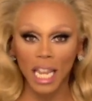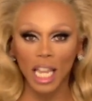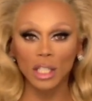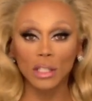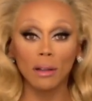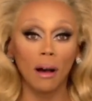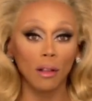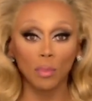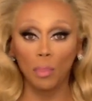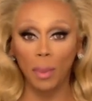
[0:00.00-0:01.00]
It's
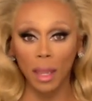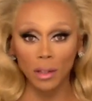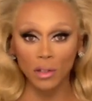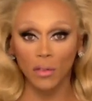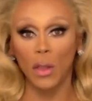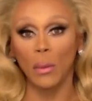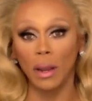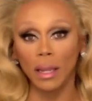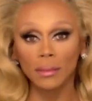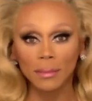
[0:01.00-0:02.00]
called binge viewing.